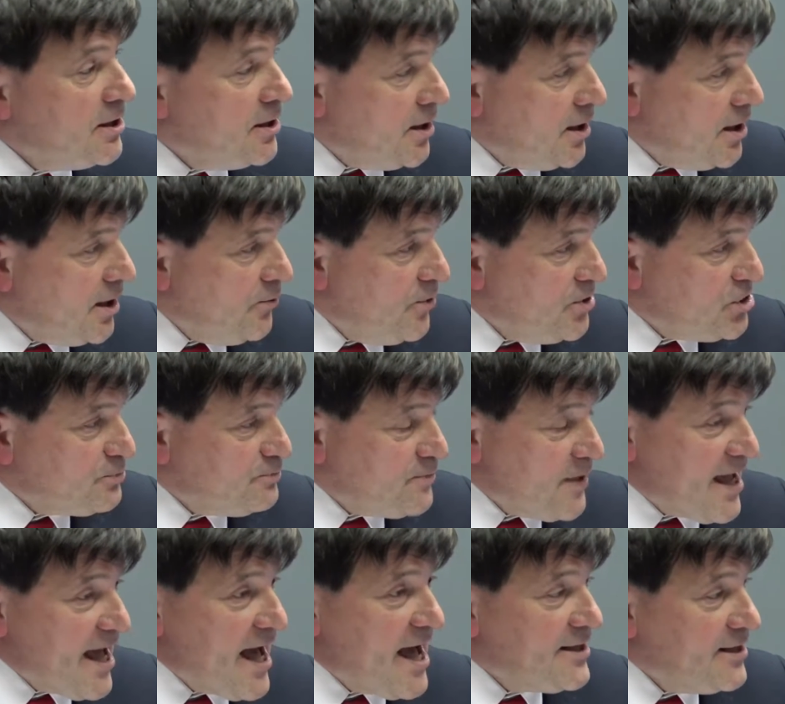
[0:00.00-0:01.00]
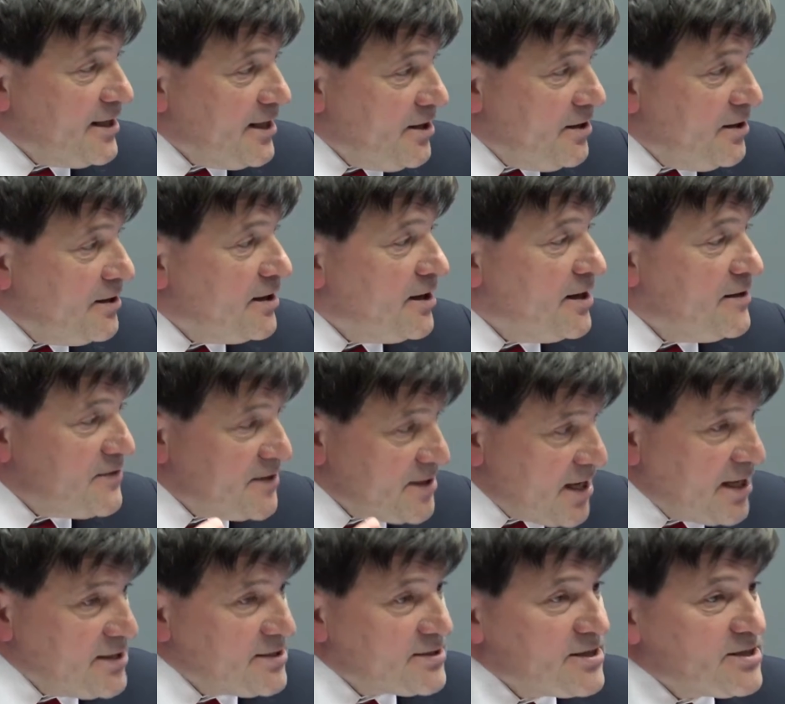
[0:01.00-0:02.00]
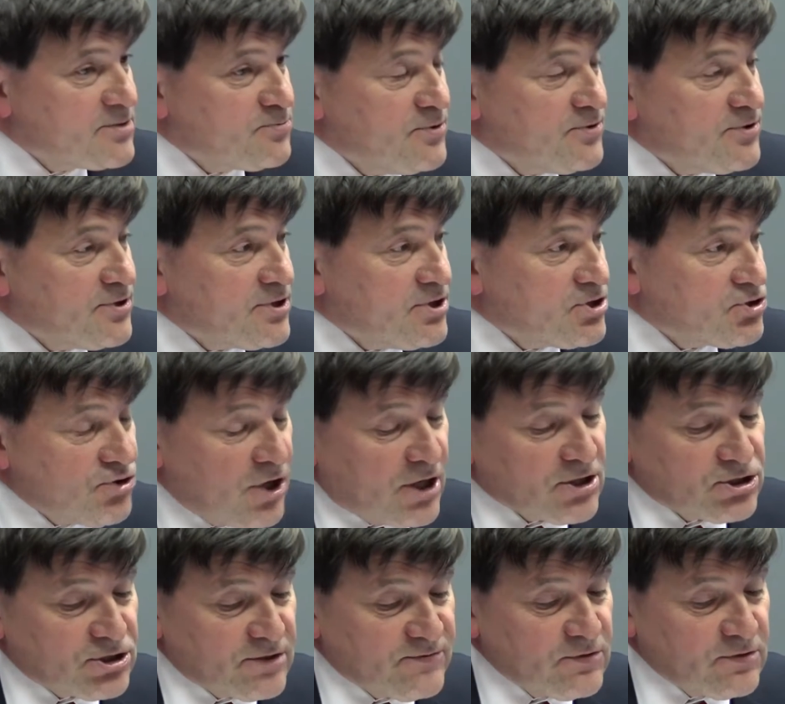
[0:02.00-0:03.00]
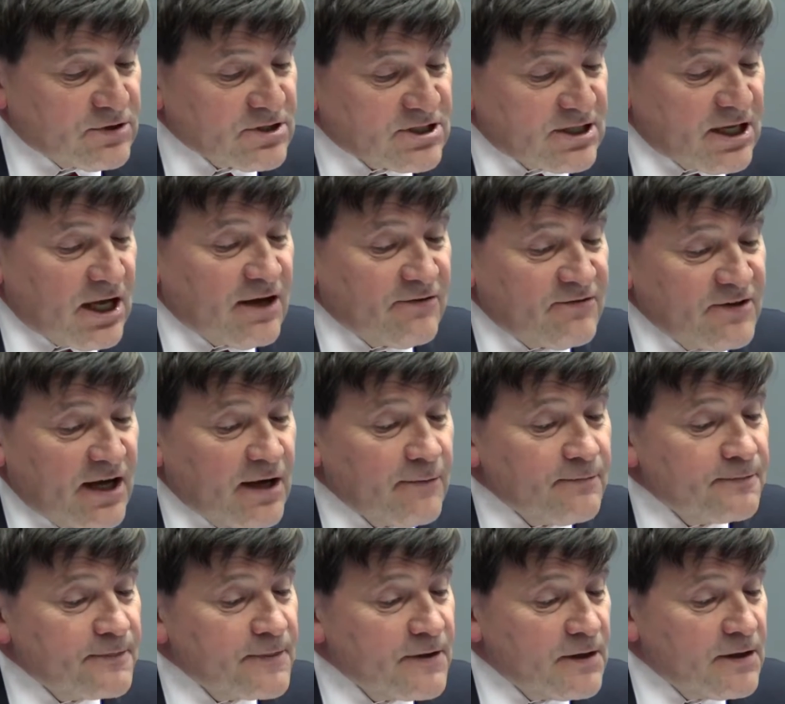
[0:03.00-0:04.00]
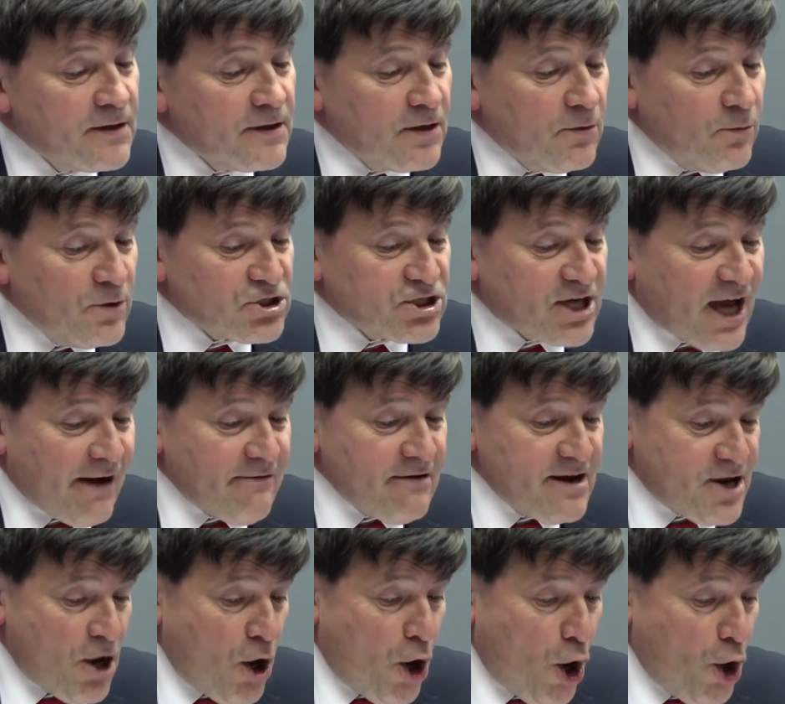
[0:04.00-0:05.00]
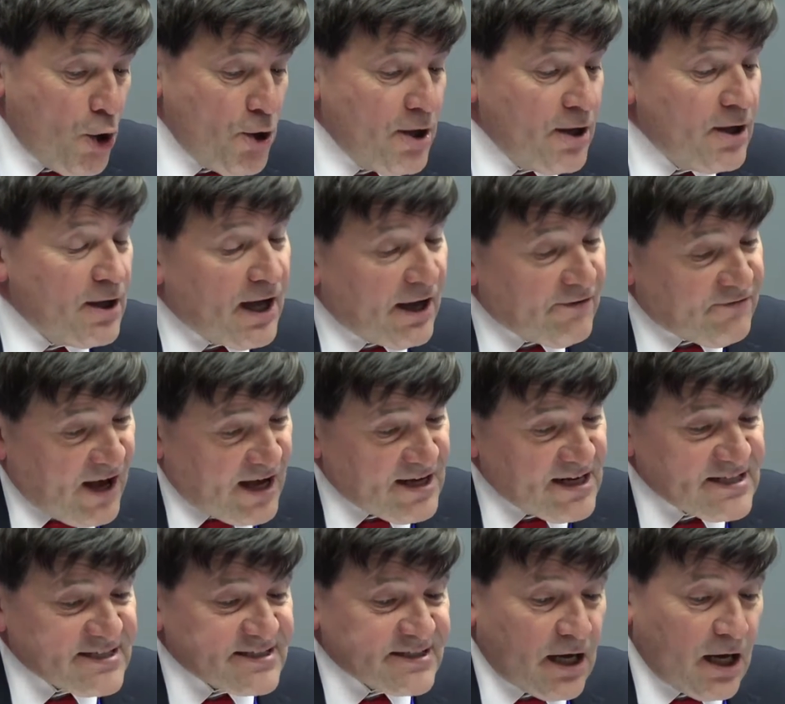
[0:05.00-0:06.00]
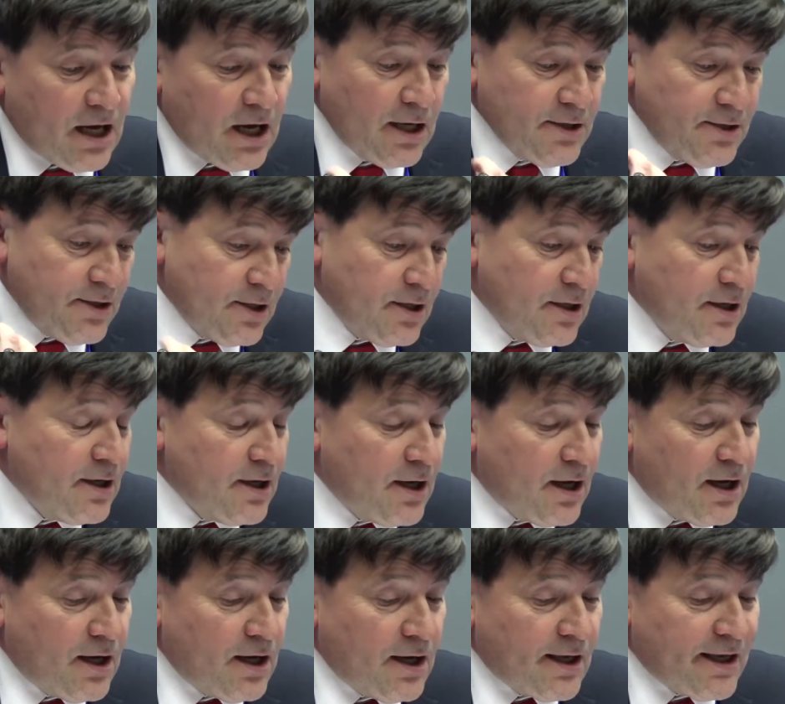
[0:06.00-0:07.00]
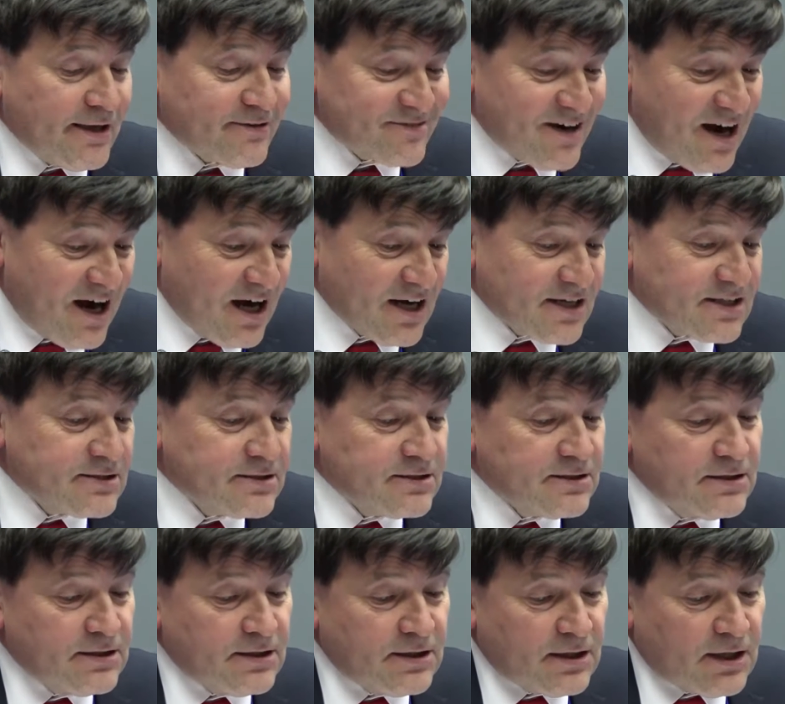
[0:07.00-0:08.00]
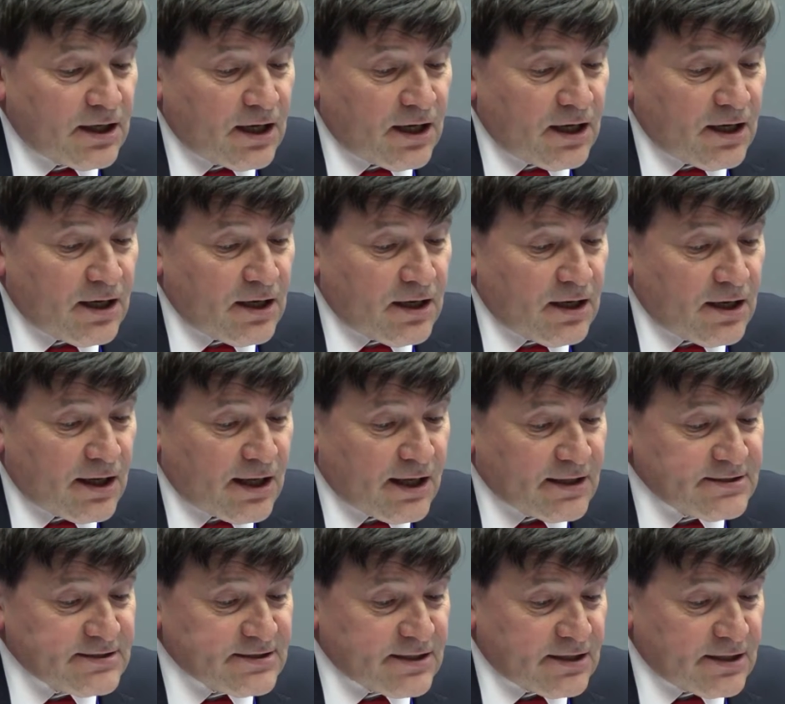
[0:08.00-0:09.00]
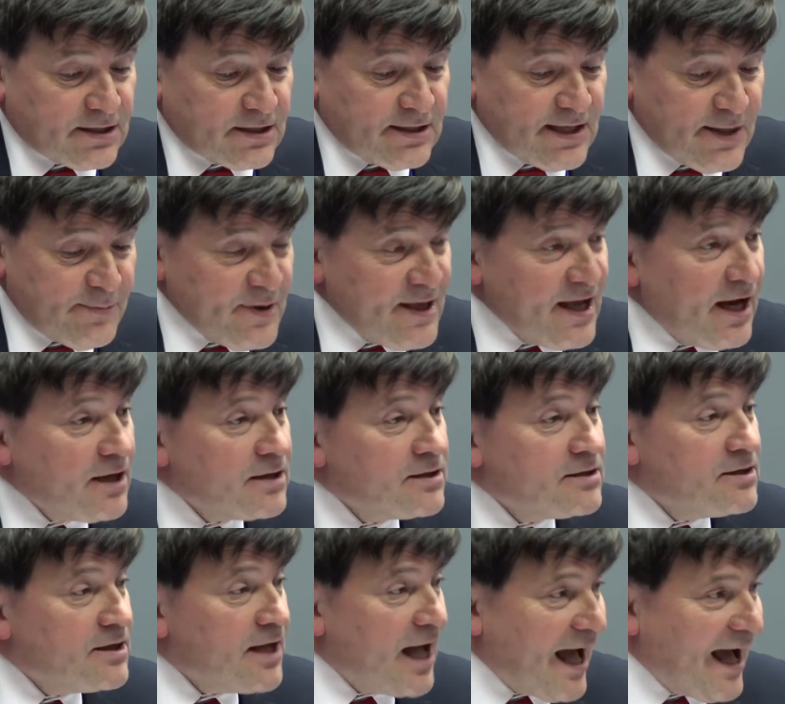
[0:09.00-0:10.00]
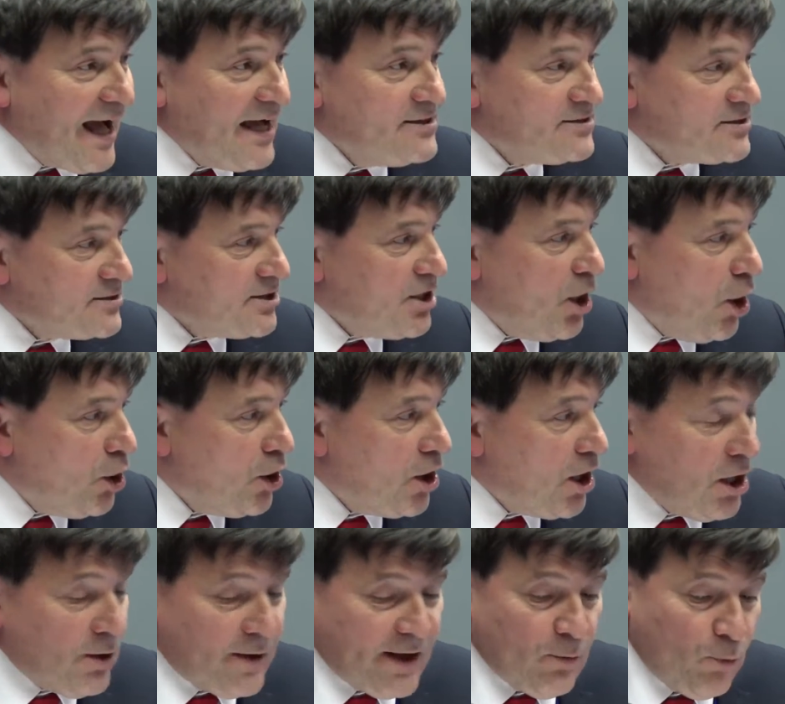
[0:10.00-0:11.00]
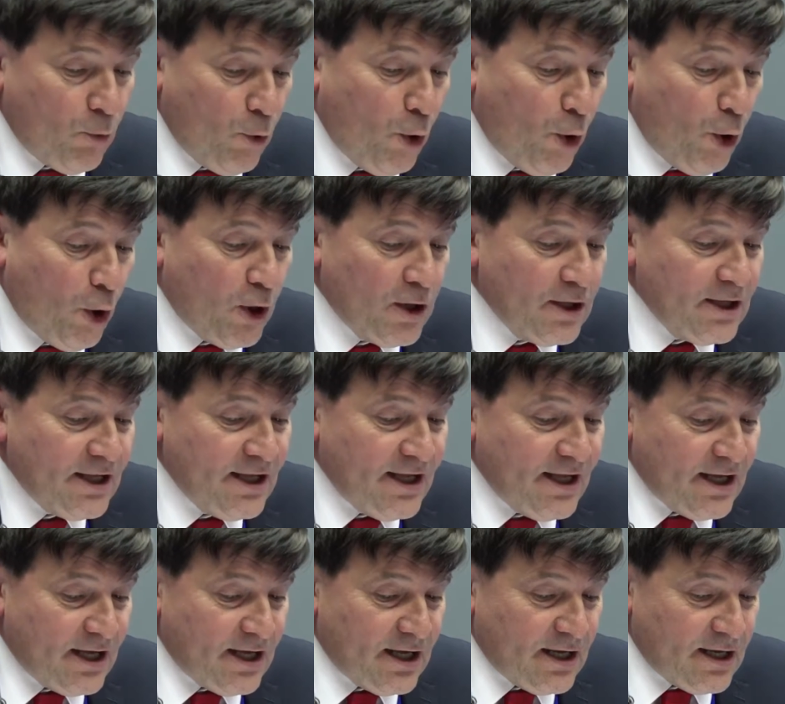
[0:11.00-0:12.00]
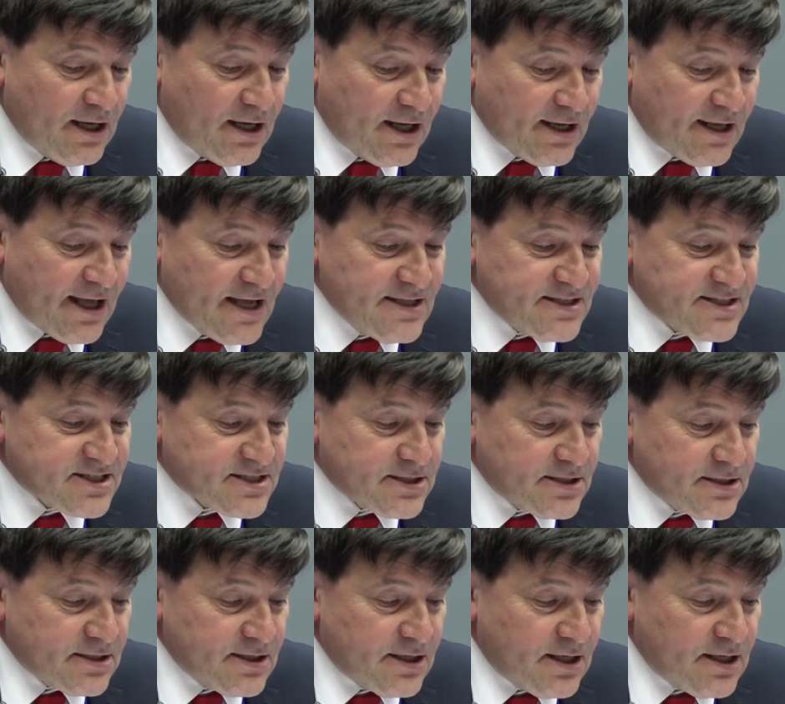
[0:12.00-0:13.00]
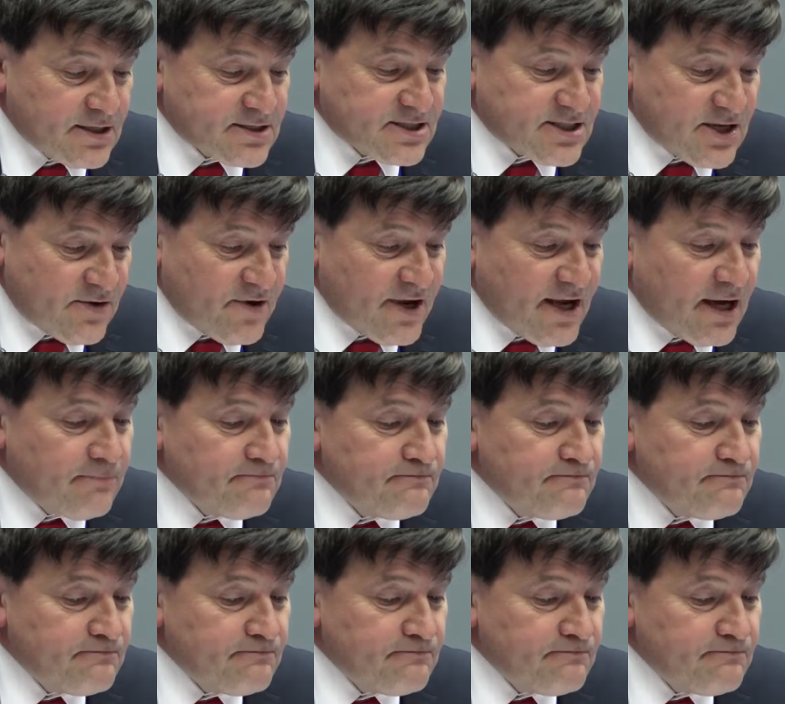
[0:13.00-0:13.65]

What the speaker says: which began here in the 90s with the destruction of Yugoslavia, which carried on Afghanistan, Iraq, and Libya, and the ongoing war against Syria.